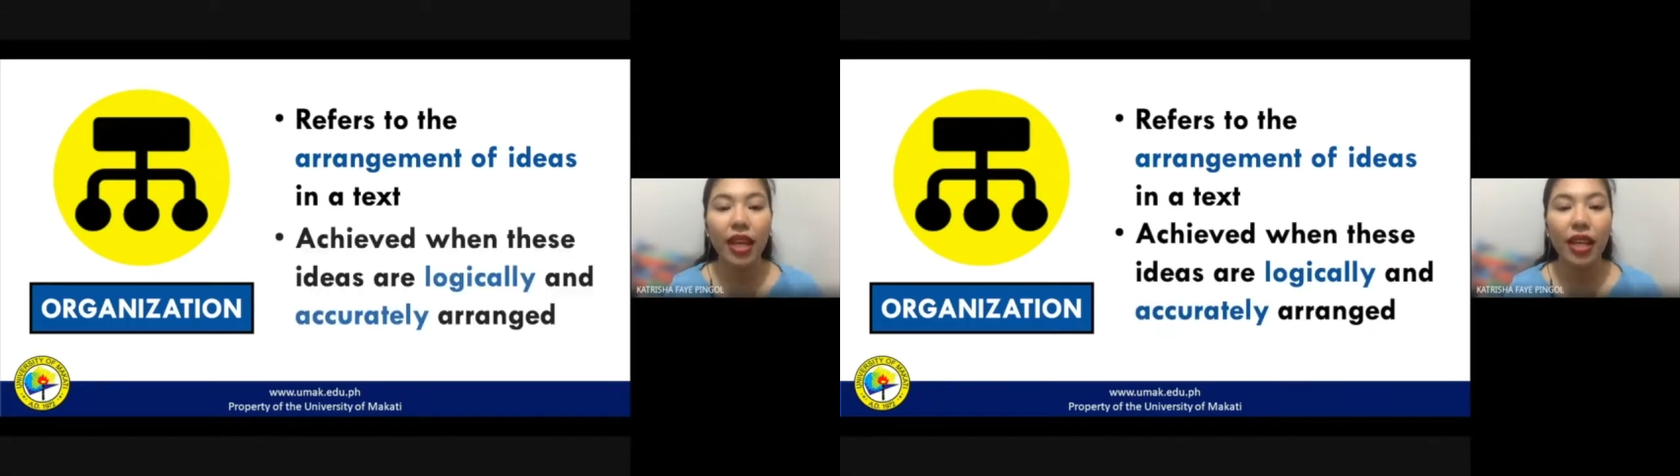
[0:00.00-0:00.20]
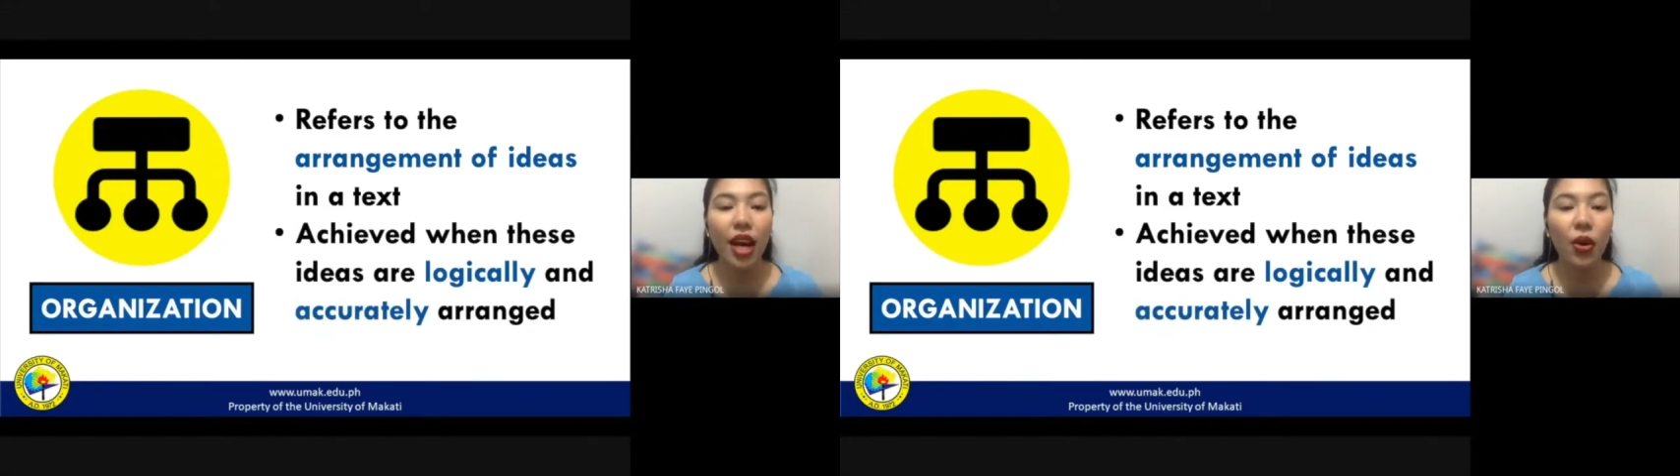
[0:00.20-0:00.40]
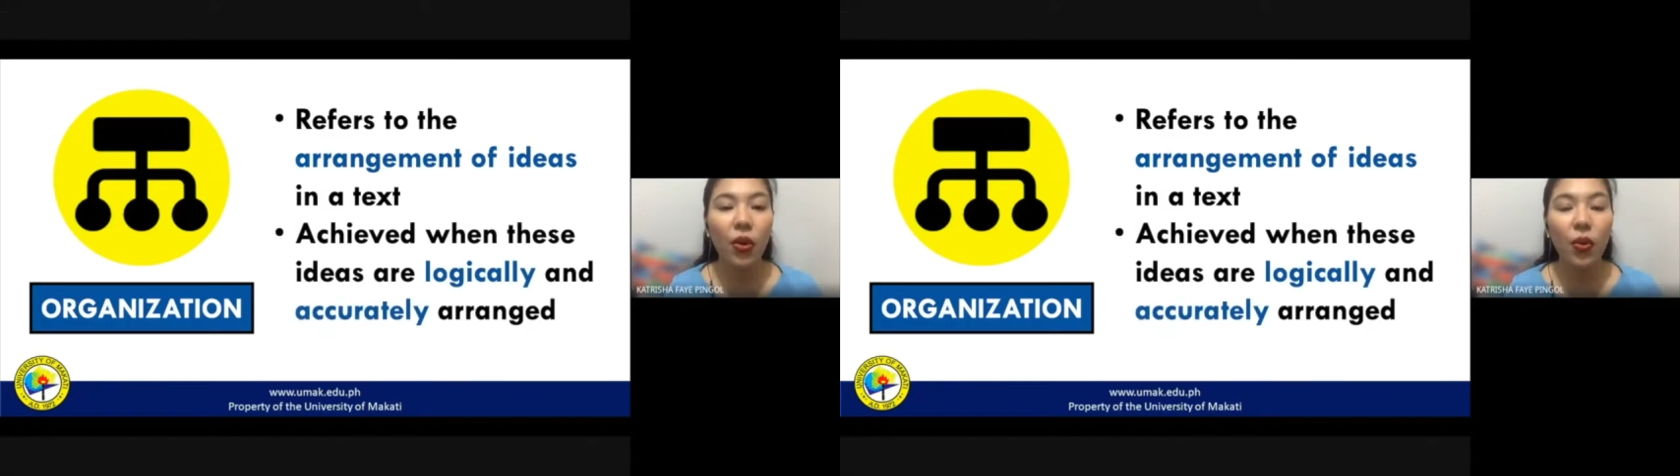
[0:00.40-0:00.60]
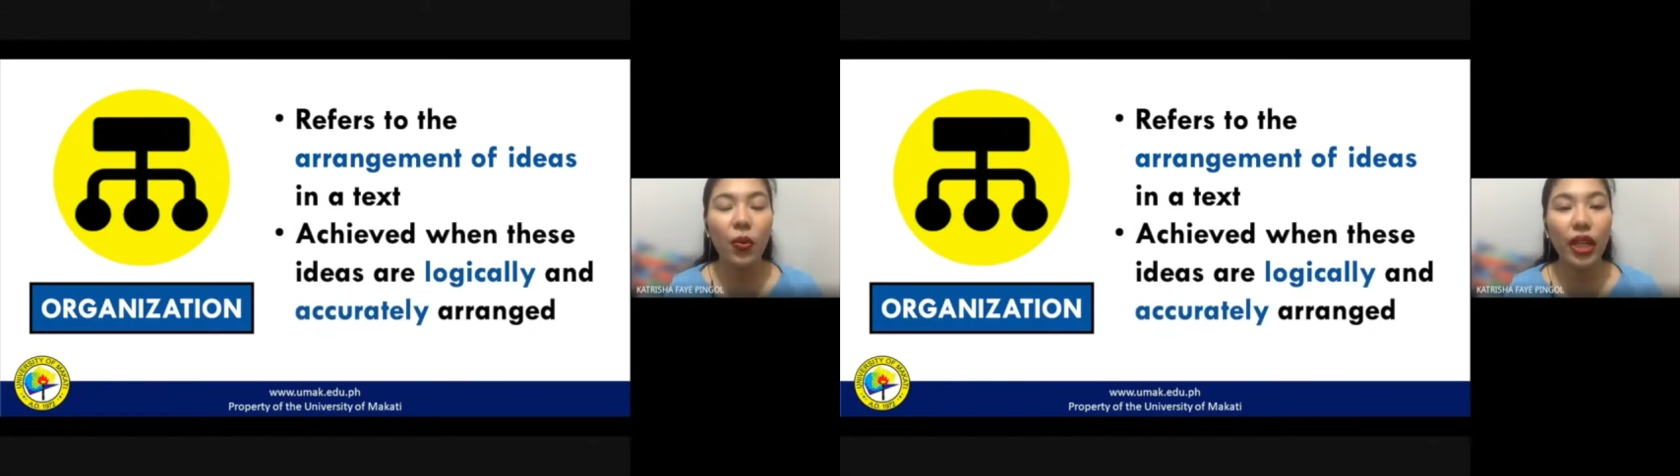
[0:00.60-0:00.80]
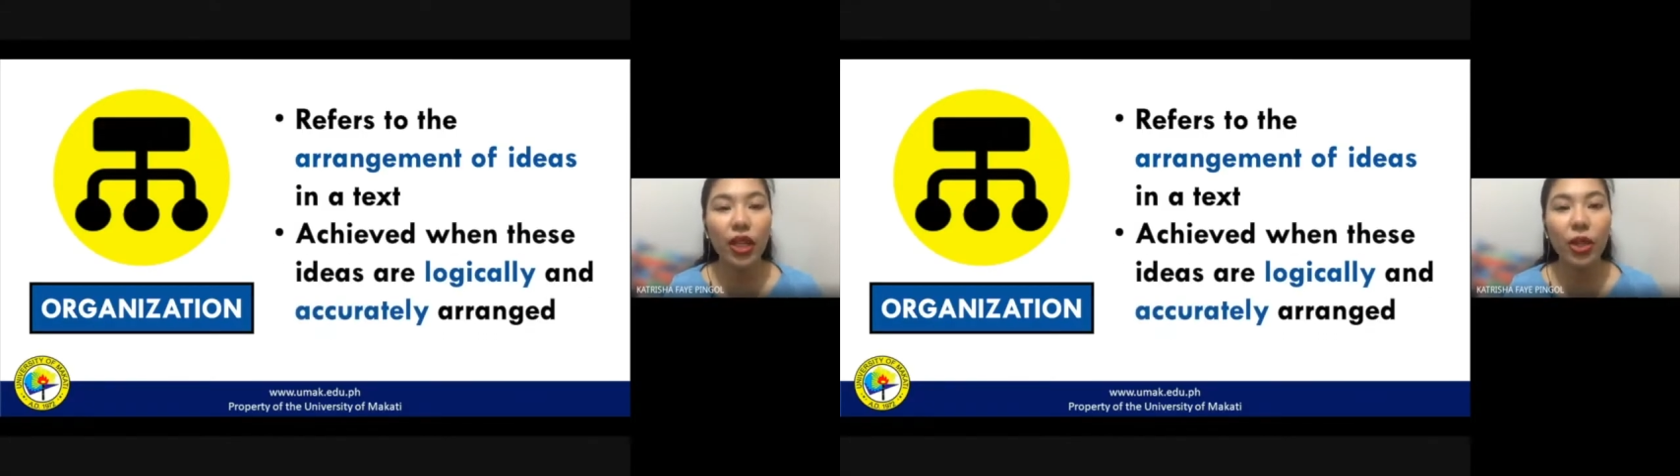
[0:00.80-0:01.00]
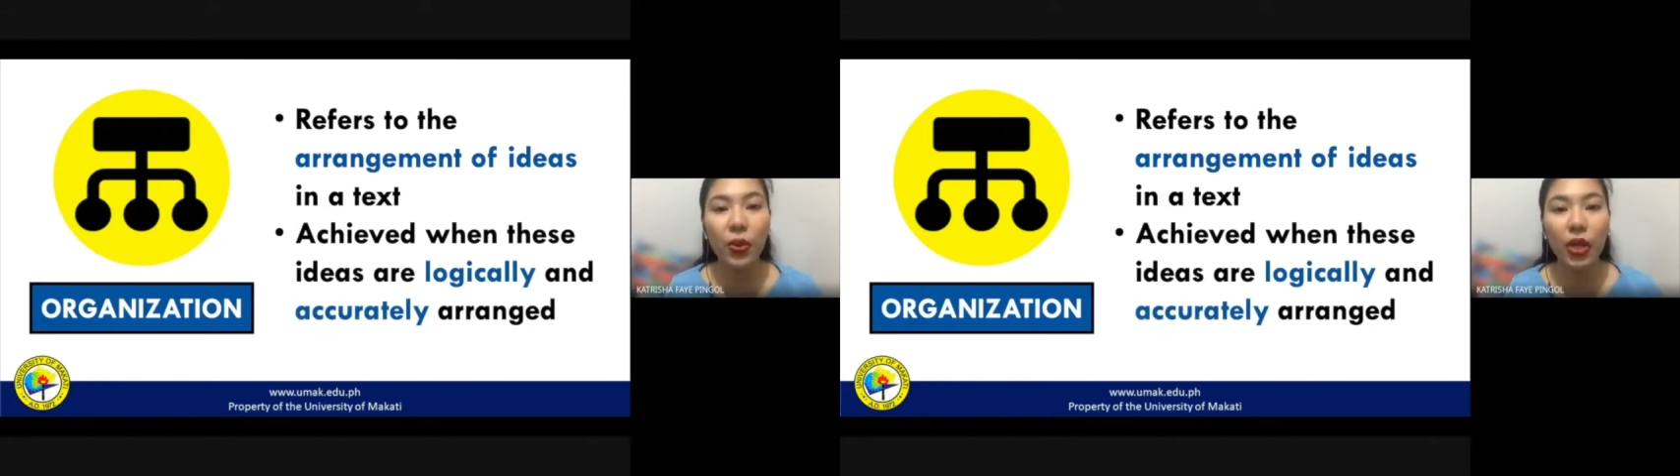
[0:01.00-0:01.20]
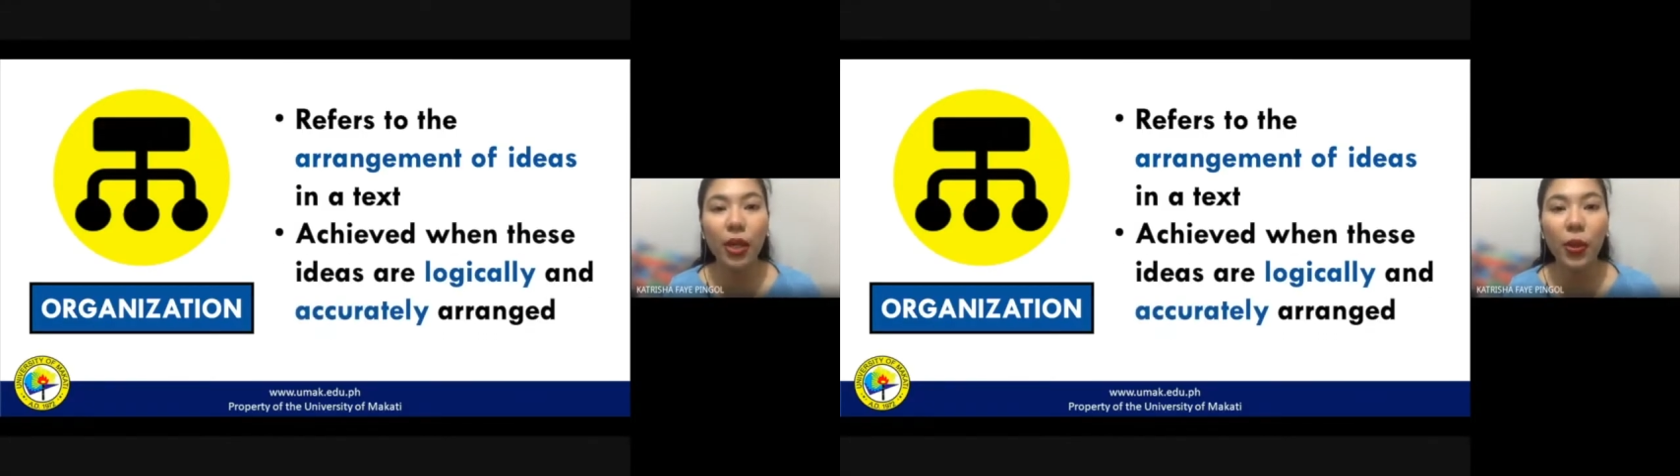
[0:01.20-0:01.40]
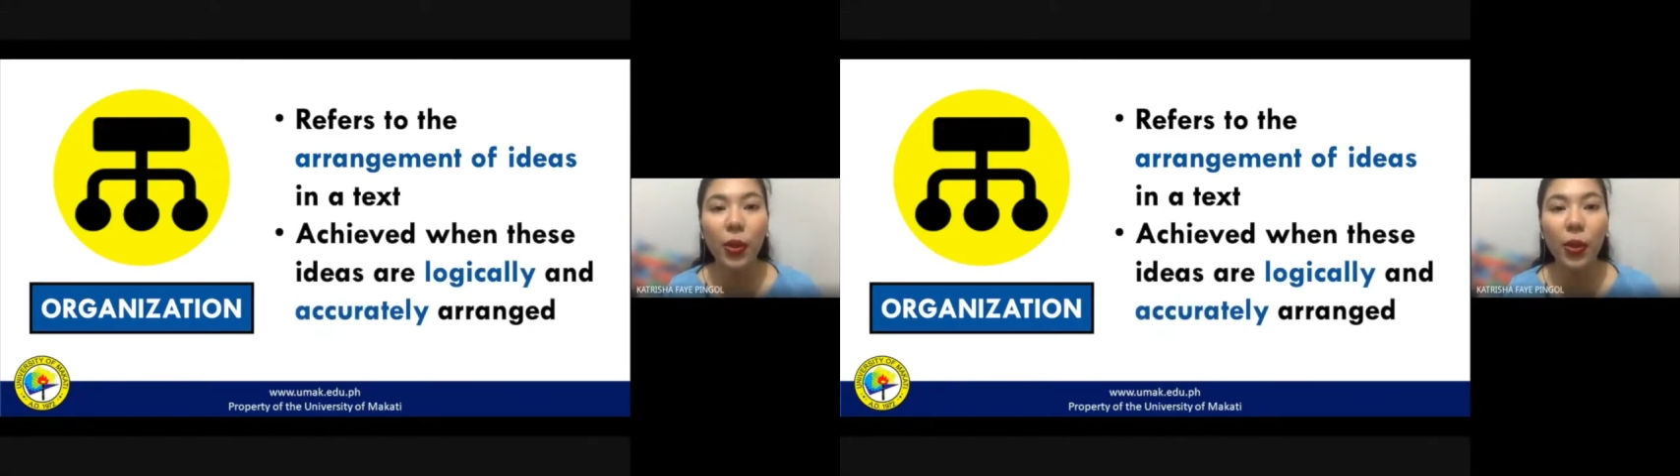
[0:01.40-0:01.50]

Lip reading: Now, when you are